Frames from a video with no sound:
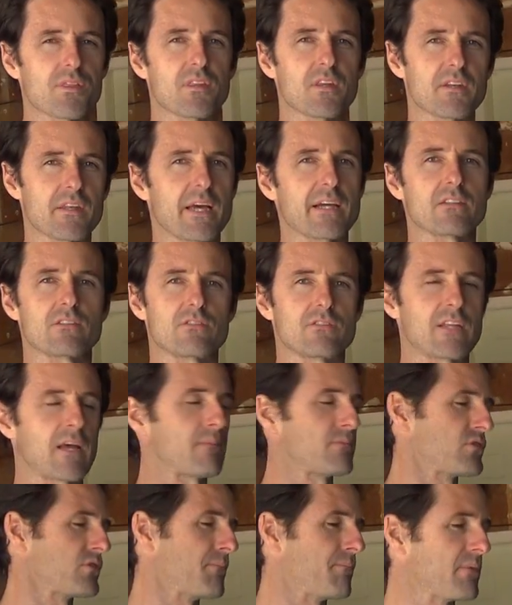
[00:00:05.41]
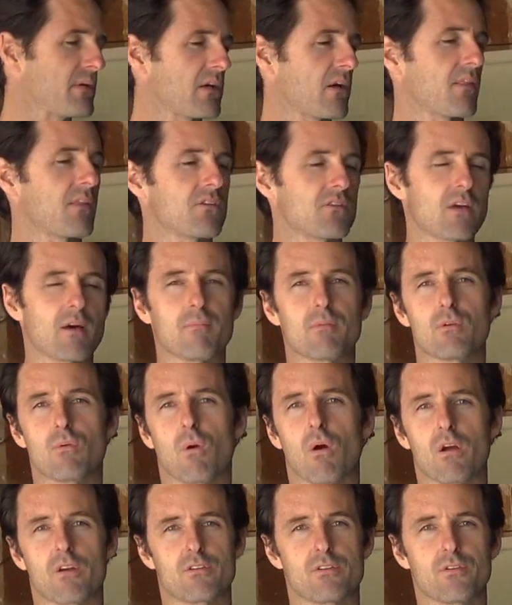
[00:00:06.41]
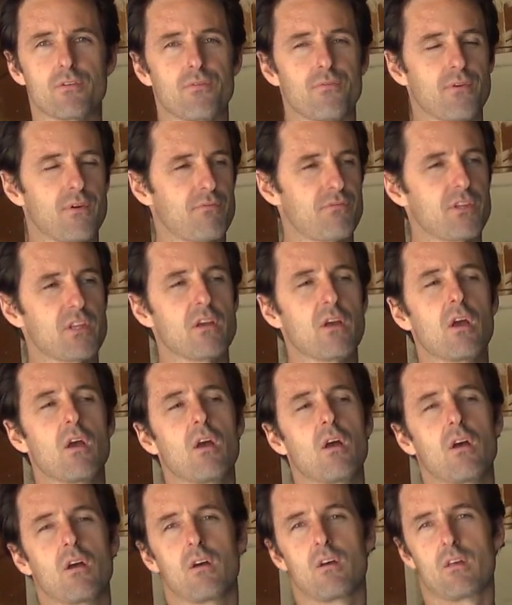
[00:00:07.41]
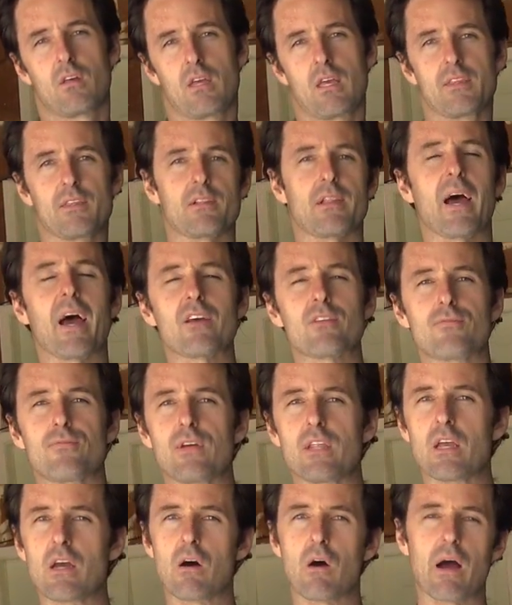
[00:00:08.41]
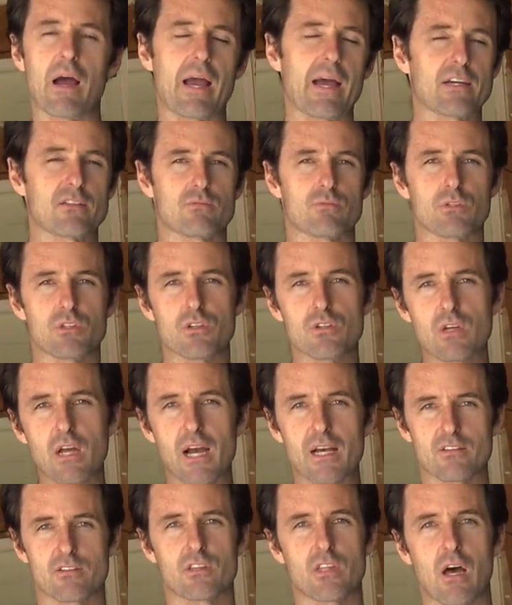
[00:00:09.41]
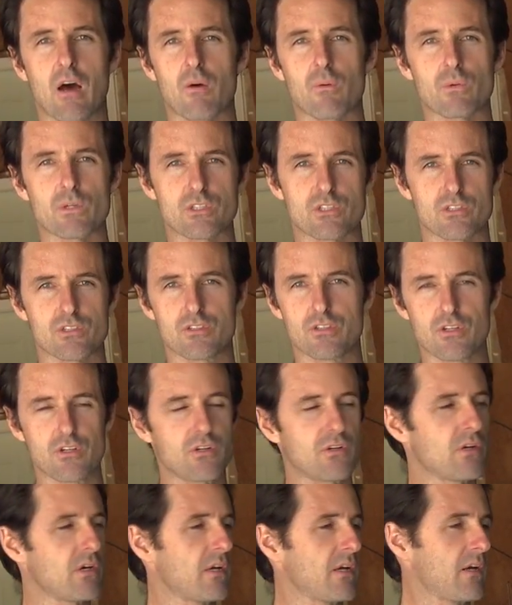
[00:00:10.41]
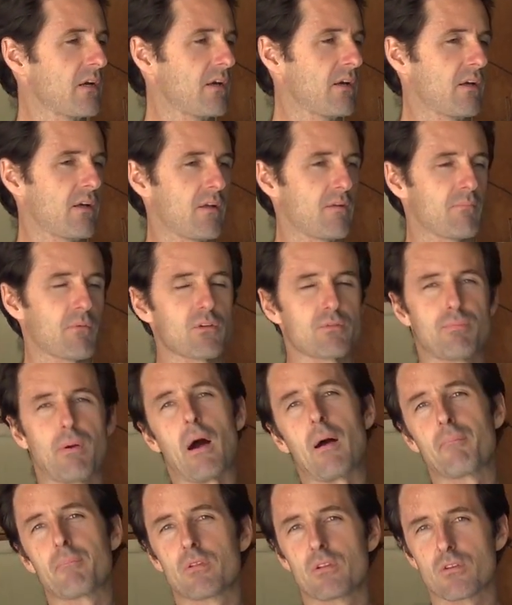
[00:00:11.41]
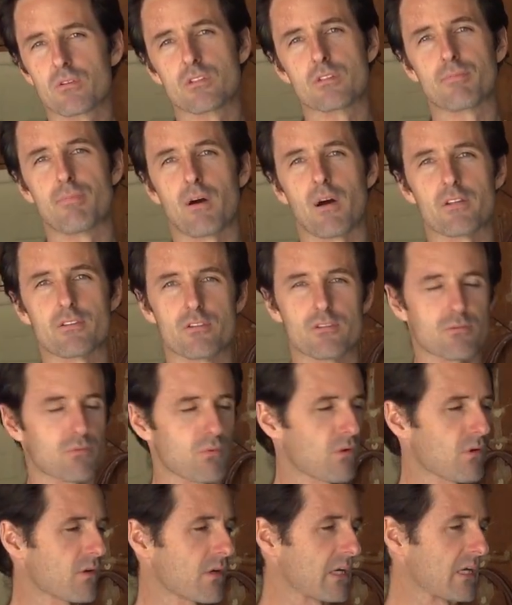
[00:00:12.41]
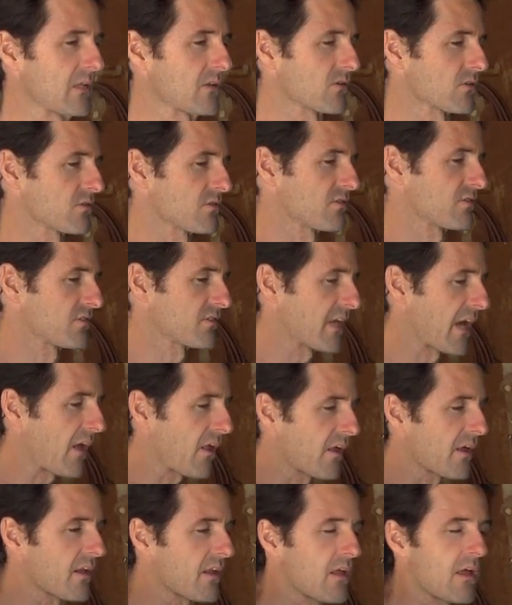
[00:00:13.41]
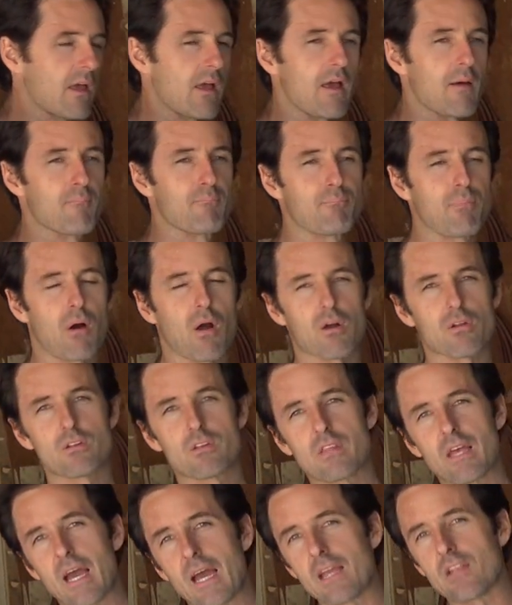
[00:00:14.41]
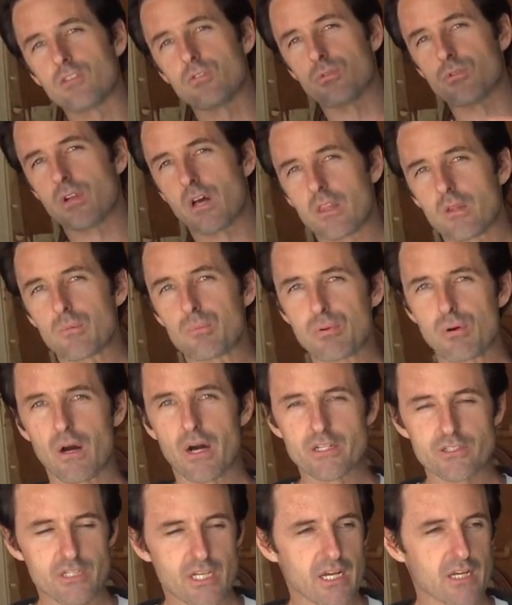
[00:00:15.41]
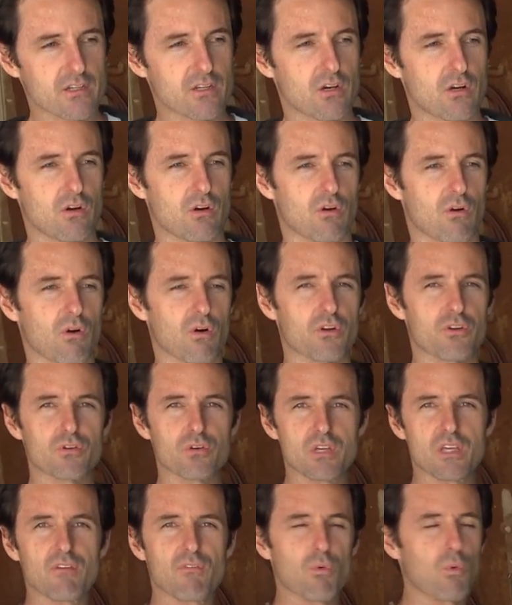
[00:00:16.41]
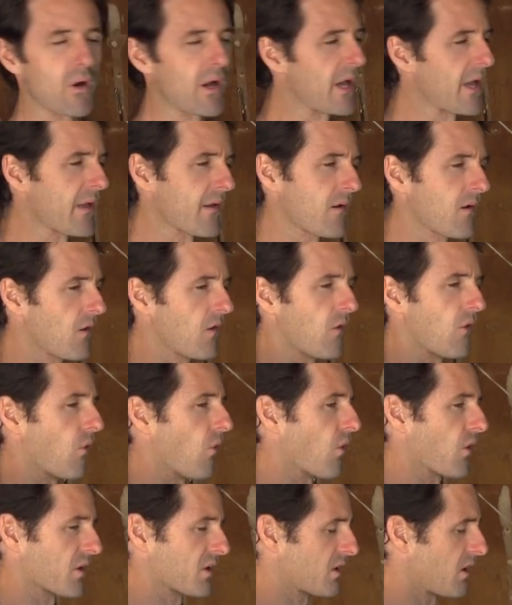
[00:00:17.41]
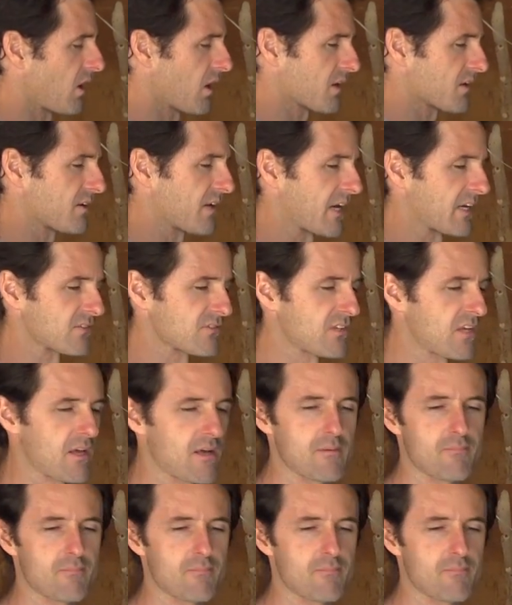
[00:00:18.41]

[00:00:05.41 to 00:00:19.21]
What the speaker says: the next step should be on the WR250. In the last video, I asked what you guys thought we should do. Most popular responses were either sell it and parlay that into another project, or do a giveaway or a contest.